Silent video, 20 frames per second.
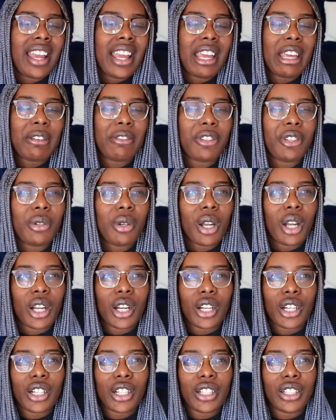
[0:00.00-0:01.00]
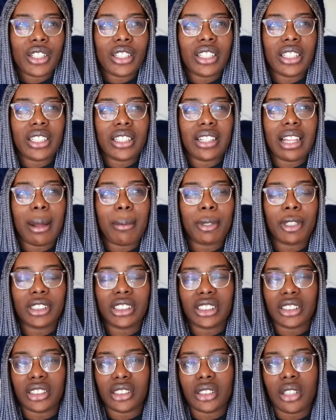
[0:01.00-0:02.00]
If you heard that
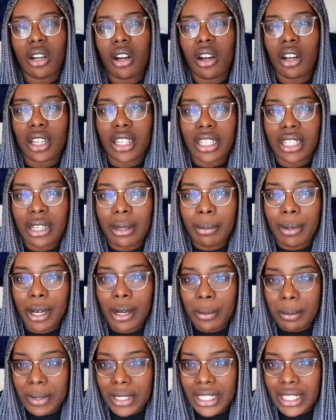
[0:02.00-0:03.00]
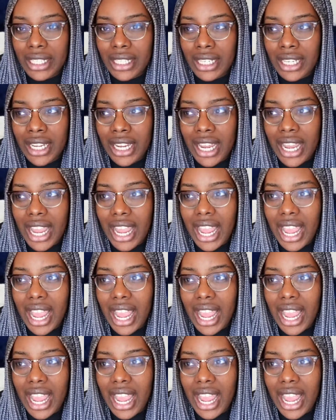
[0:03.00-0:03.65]
person talking about me